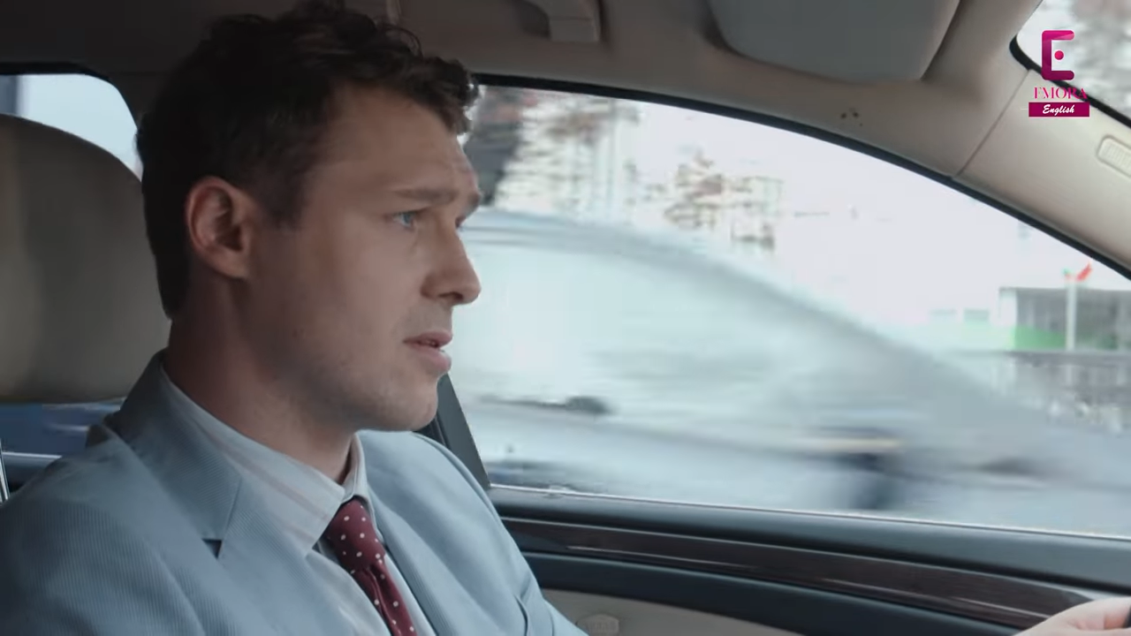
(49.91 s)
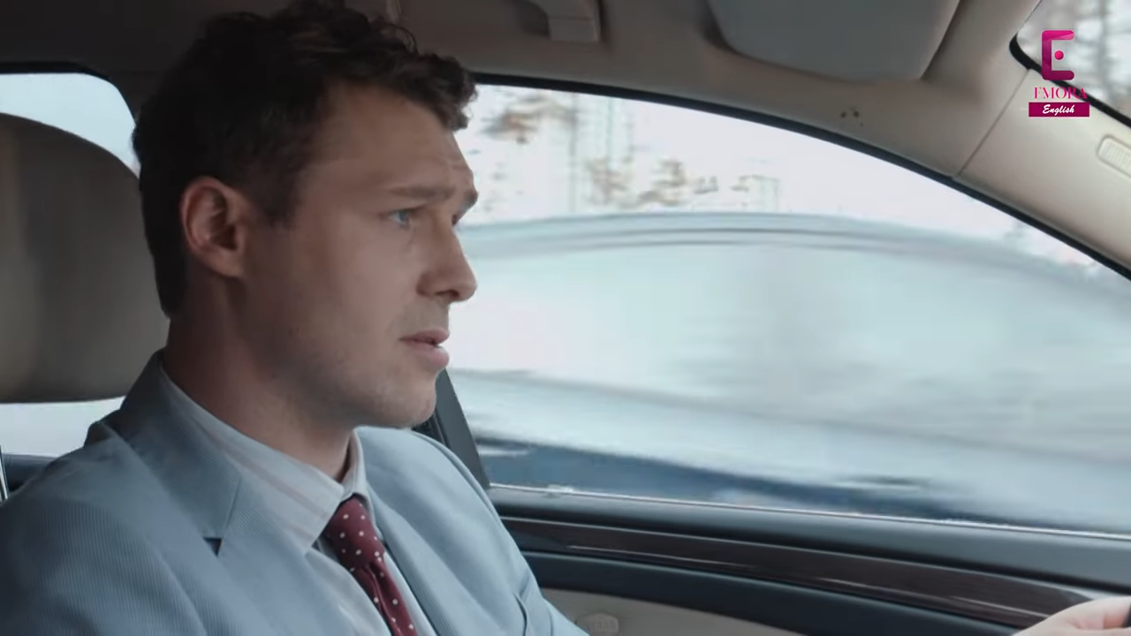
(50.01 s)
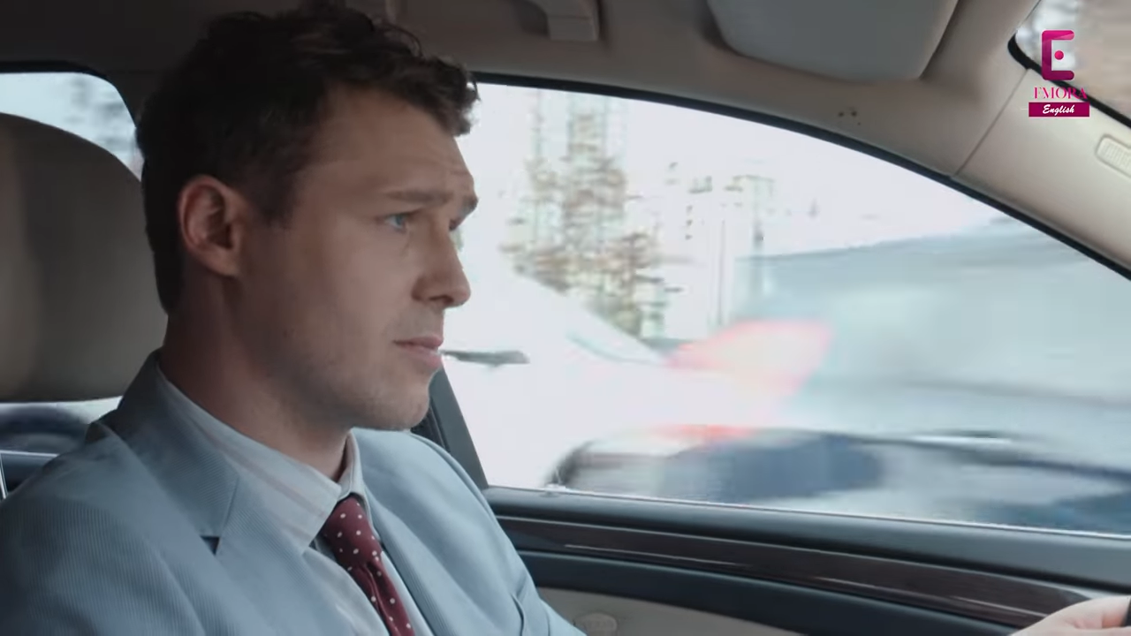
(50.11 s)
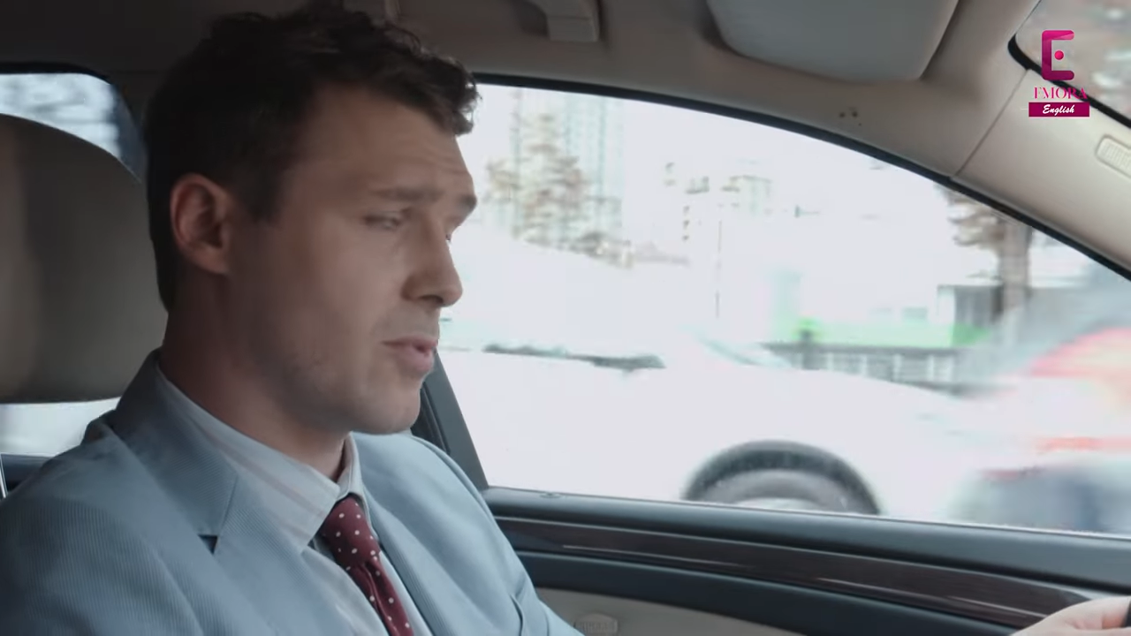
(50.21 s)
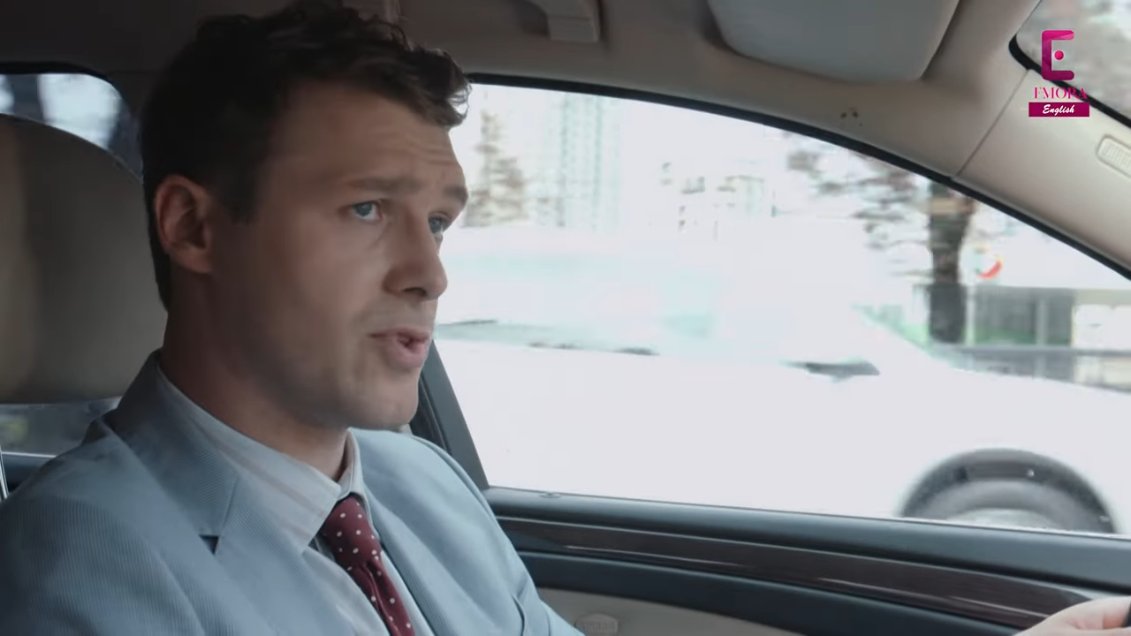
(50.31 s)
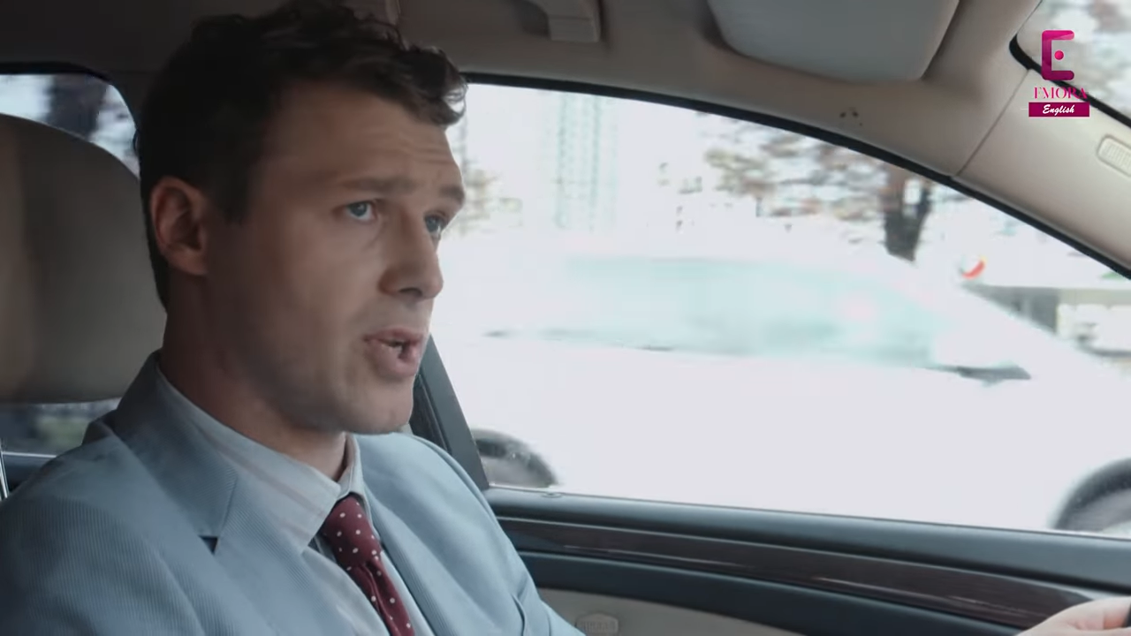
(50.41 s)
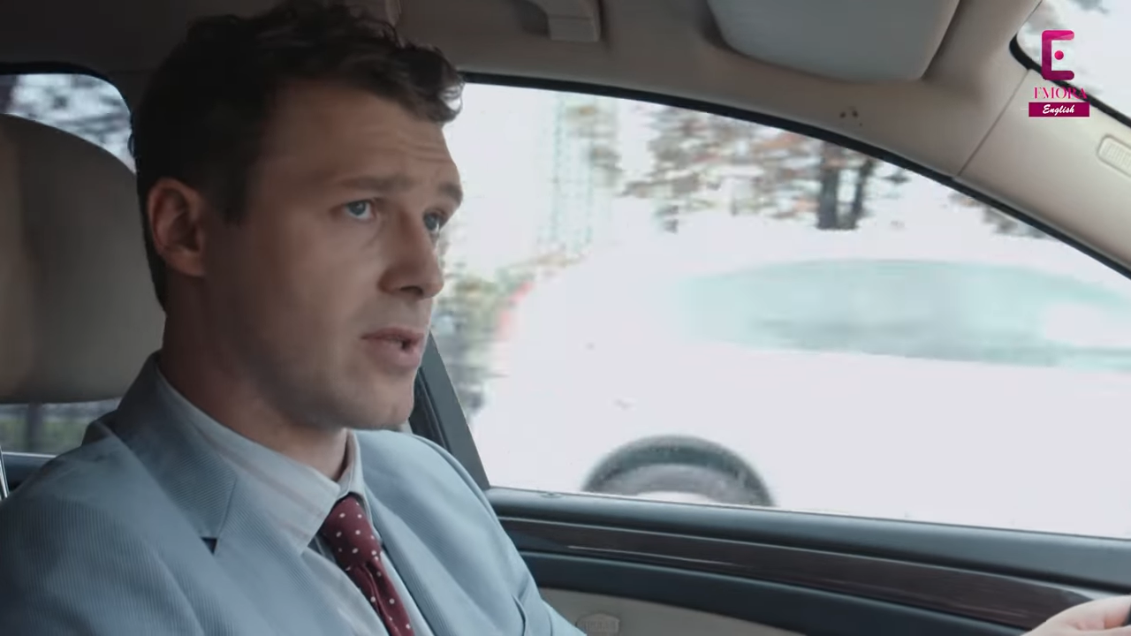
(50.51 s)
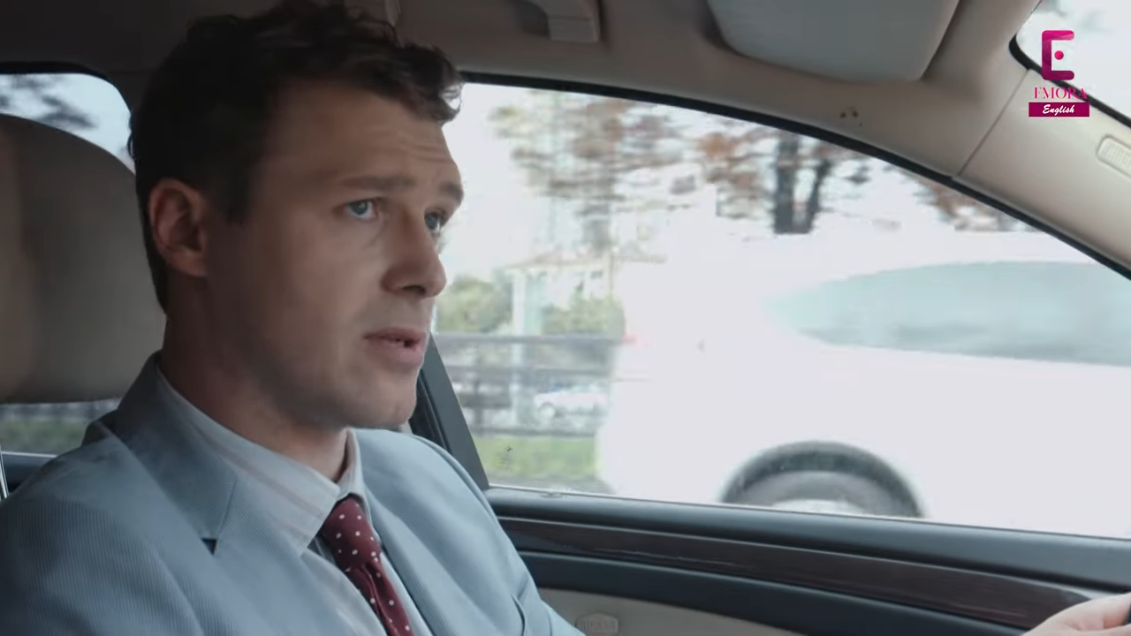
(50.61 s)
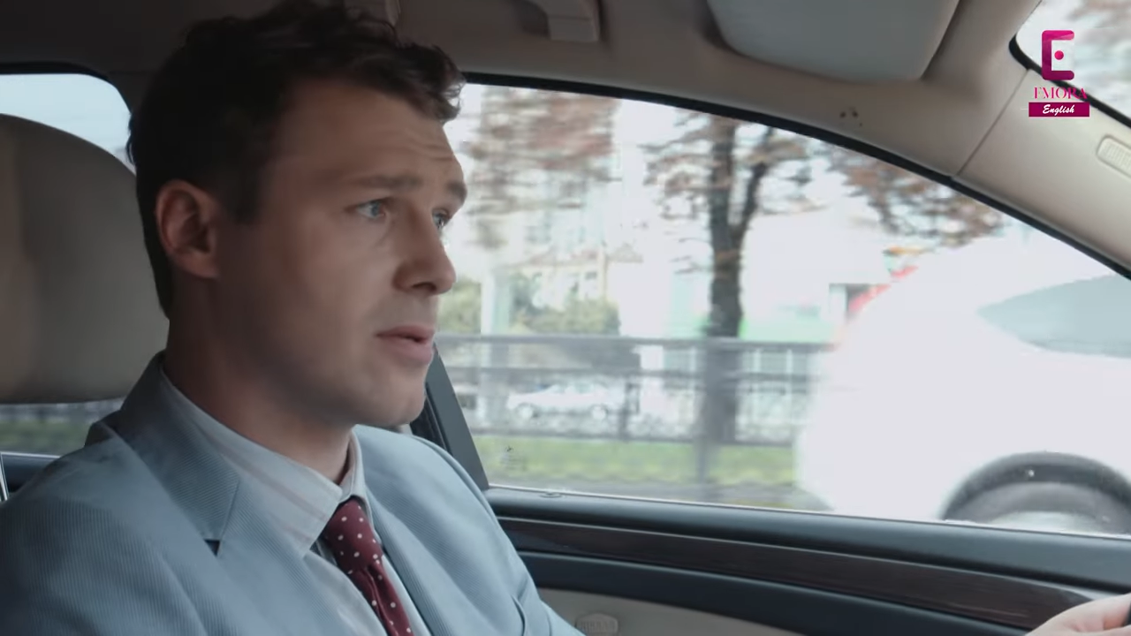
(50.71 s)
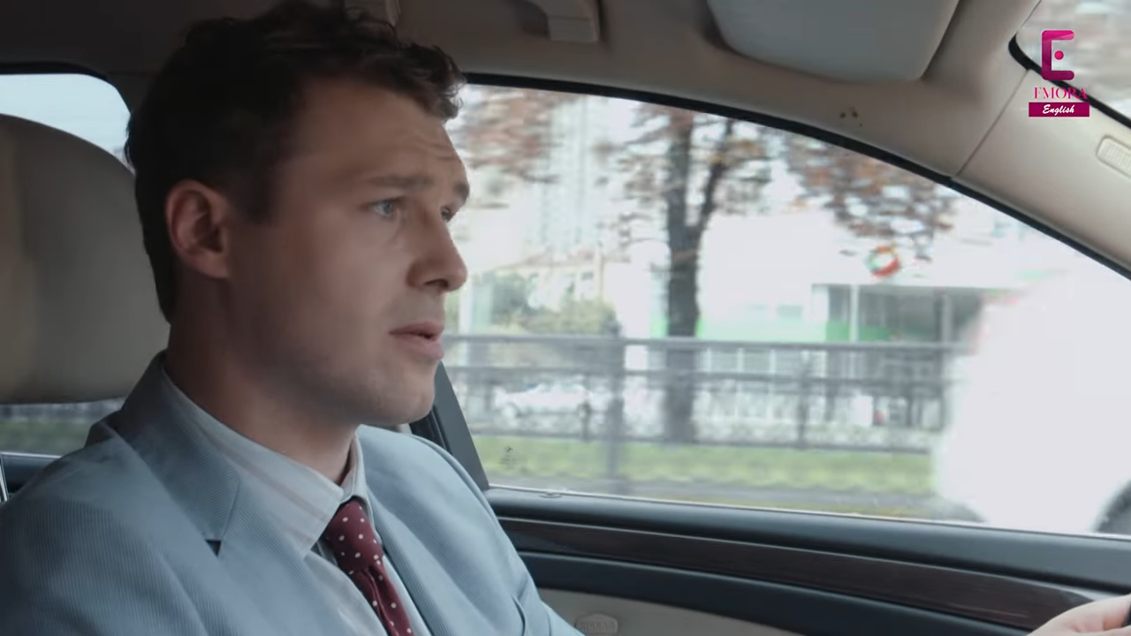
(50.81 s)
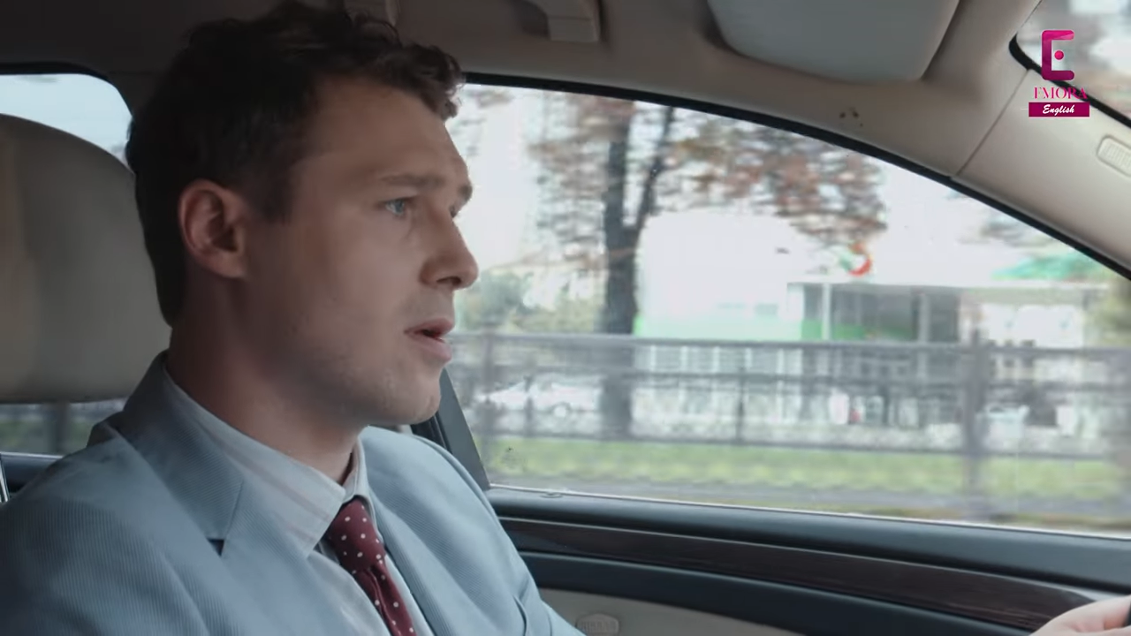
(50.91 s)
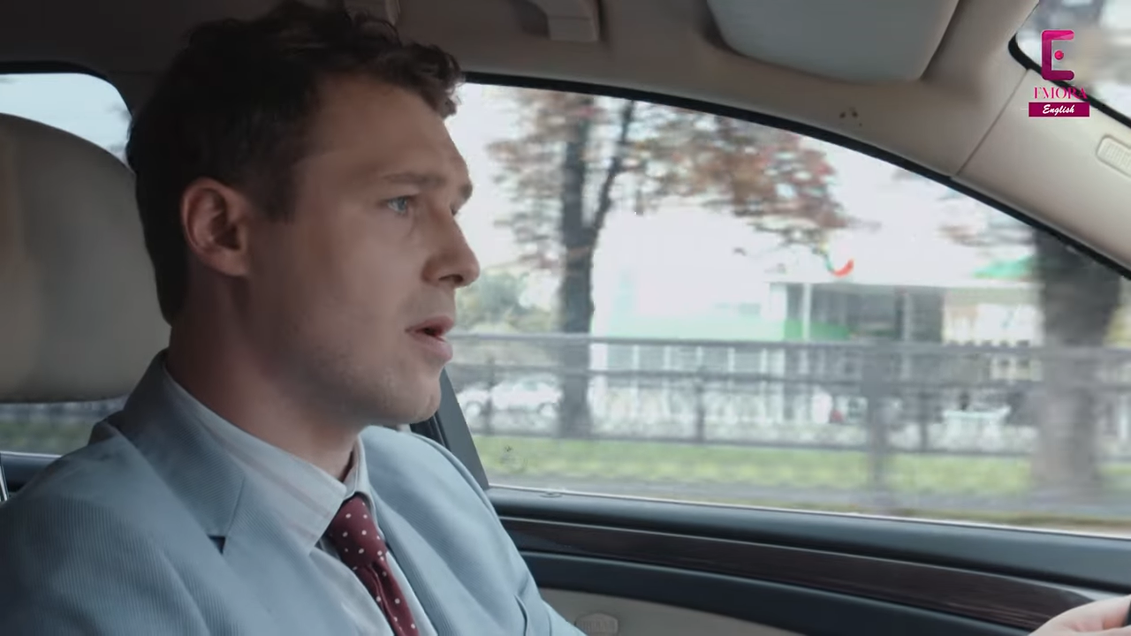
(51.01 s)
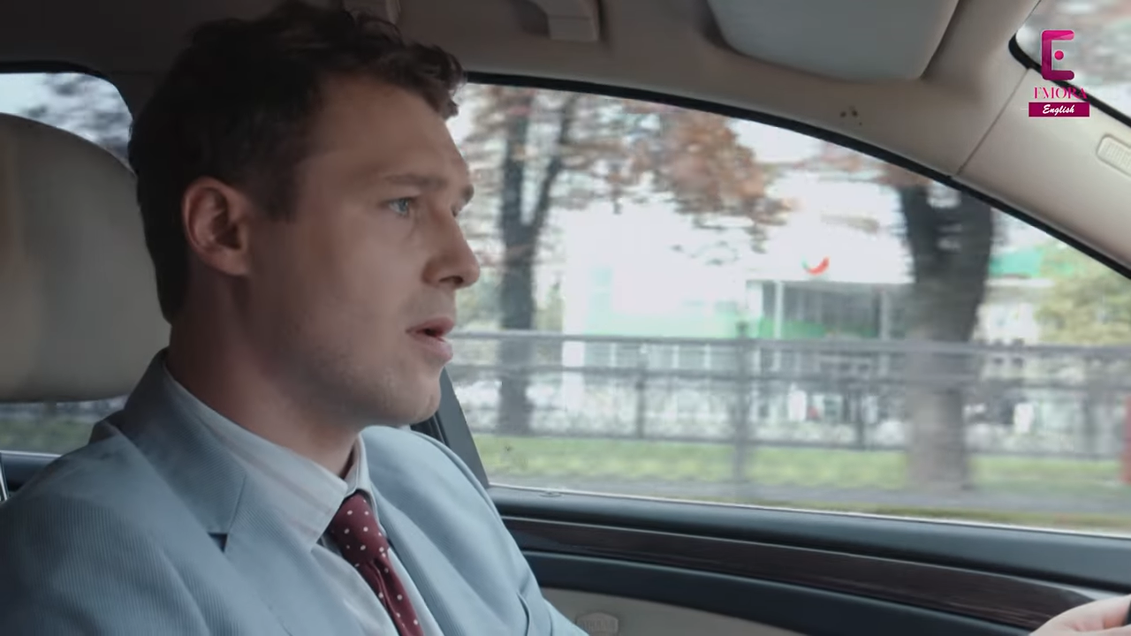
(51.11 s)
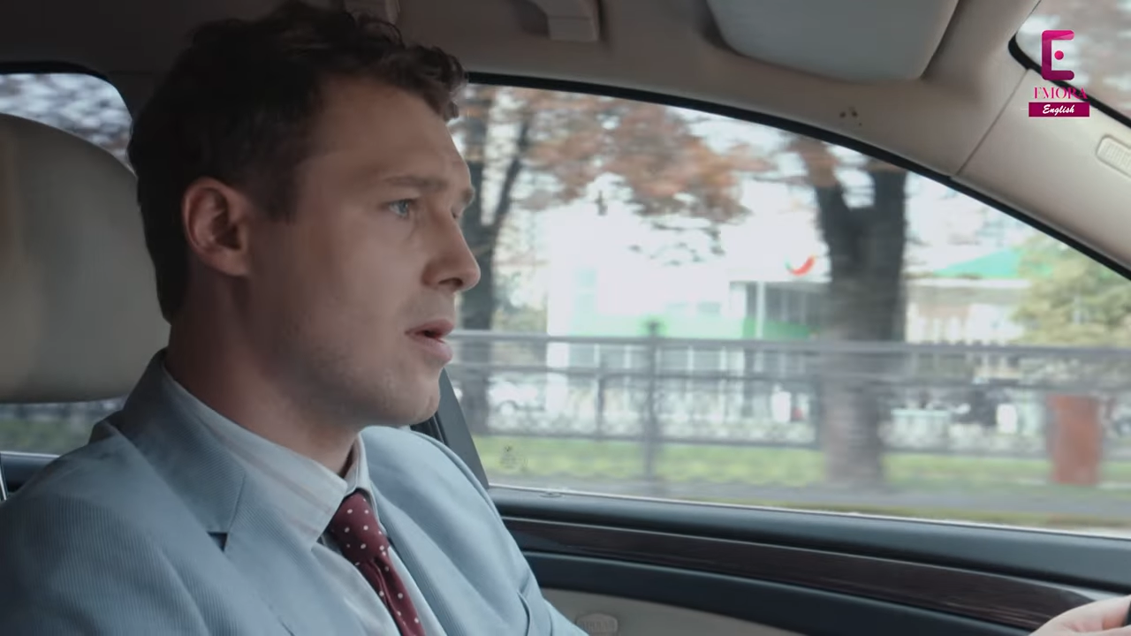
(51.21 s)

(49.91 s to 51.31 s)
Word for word: won't say anything.